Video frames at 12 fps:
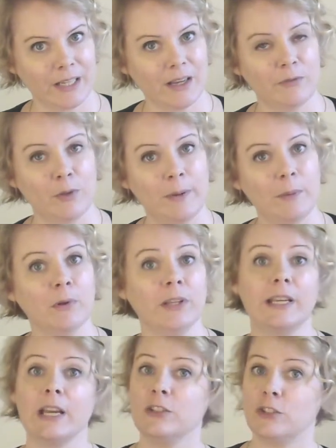of the people
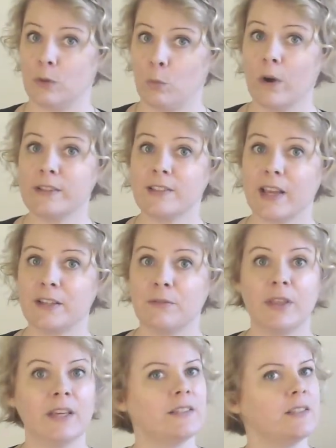engaged in one side of
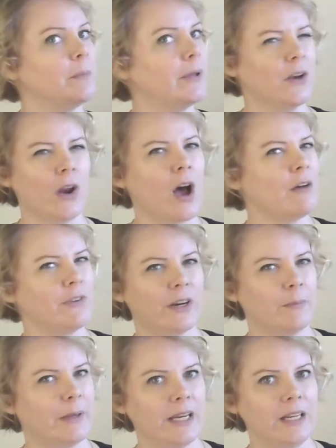this, but not very
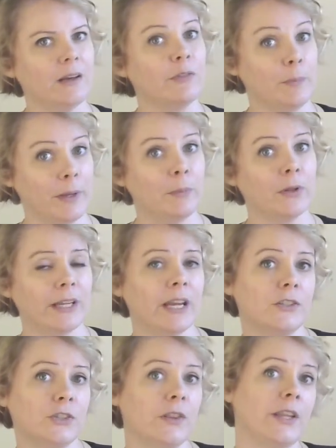many of the people
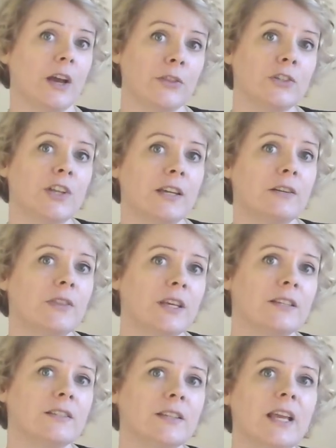engaged in the other side of
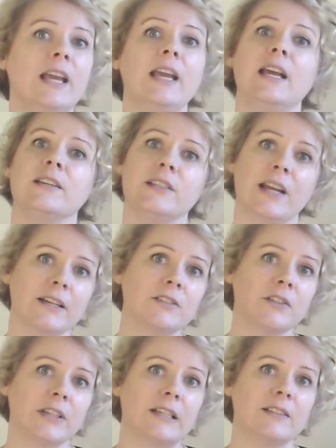this, is an
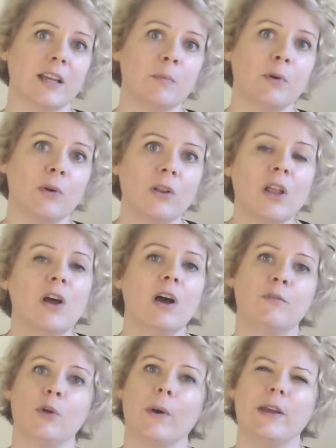excellent example
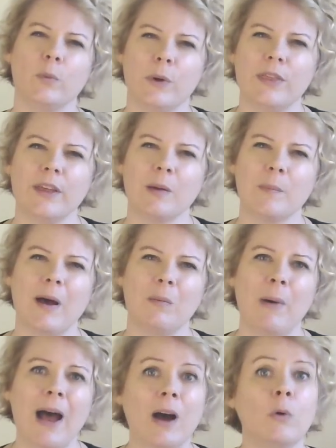of the way that we think about
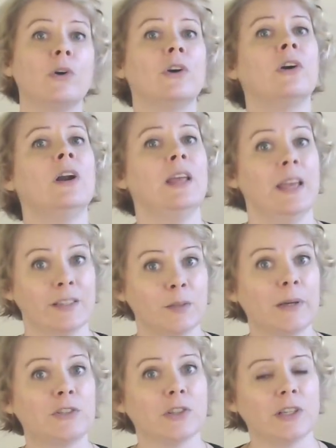power,
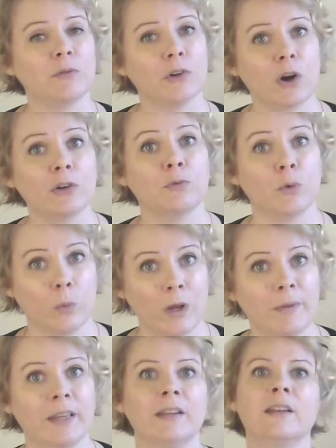especially in regard for
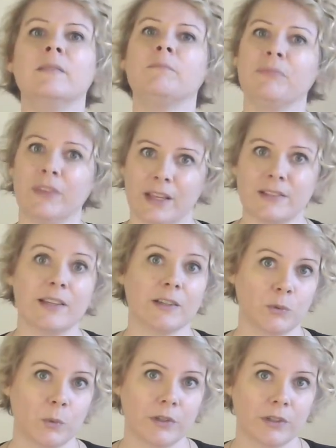women and
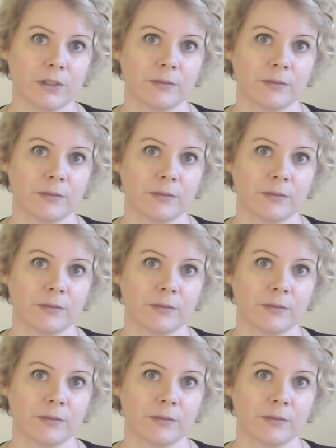sex work.